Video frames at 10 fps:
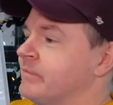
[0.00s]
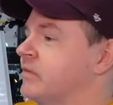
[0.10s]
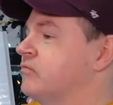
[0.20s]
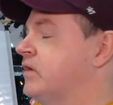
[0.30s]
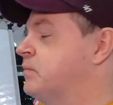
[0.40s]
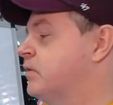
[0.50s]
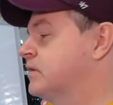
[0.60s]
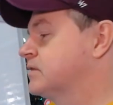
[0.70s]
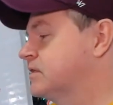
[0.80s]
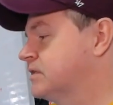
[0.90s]
The funny part
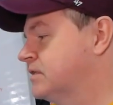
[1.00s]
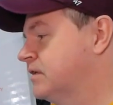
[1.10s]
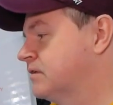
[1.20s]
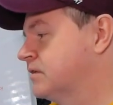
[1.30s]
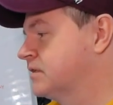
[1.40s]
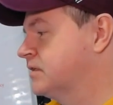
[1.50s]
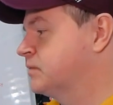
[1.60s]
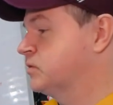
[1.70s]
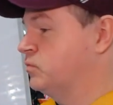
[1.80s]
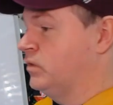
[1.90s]
is they said during this
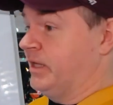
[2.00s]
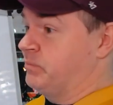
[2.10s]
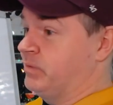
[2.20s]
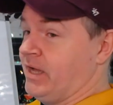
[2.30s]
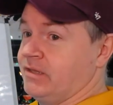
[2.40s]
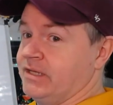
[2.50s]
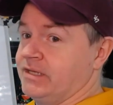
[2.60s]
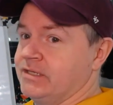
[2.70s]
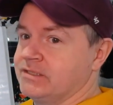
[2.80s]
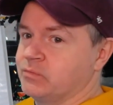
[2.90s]
episode, well, like Black
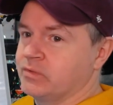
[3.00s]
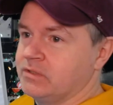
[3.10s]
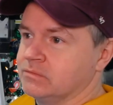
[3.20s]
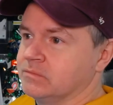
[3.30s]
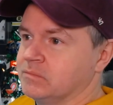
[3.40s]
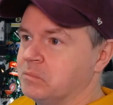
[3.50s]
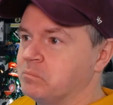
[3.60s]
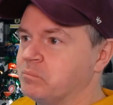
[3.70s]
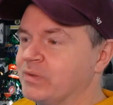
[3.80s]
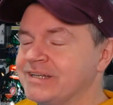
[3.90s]
Lightning did with you,
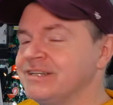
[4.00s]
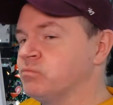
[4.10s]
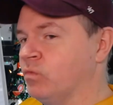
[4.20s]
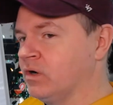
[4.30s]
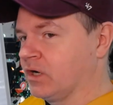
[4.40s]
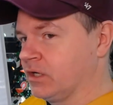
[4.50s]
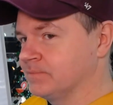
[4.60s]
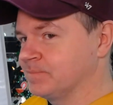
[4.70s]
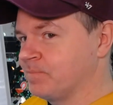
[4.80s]
but it didn't work.